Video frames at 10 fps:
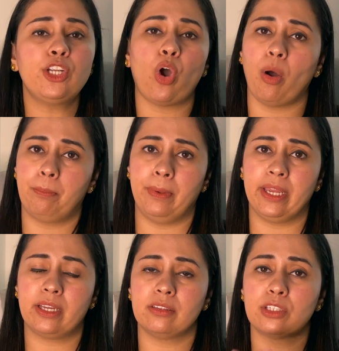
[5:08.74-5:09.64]

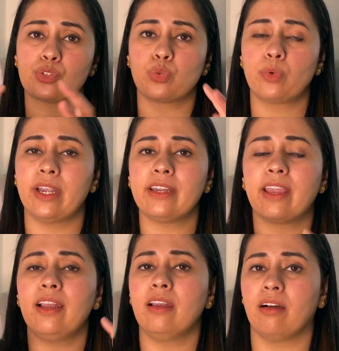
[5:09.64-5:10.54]
topic the student
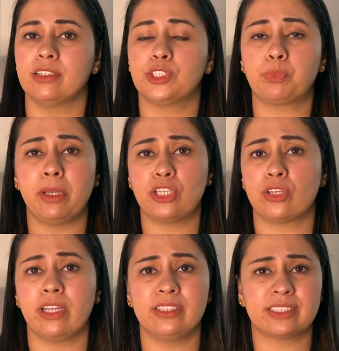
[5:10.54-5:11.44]
can learn,
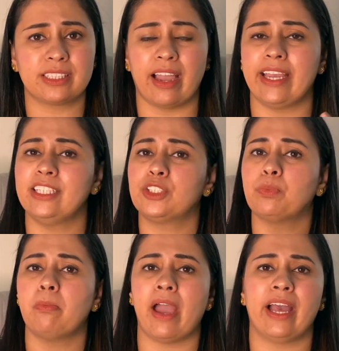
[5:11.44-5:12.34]
especially in science,
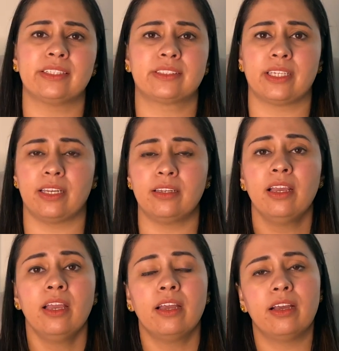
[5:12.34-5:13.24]
maths, and
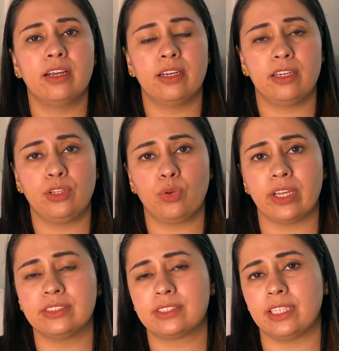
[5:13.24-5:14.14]
you
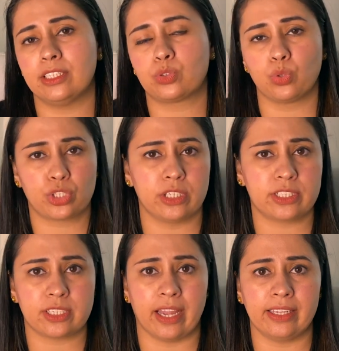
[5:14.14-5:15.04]
can say social
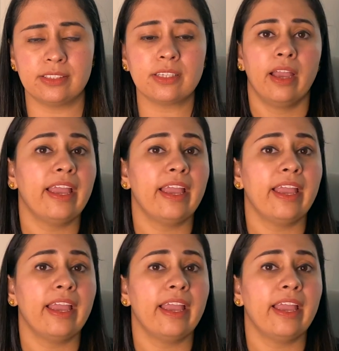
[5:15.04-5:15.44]
science.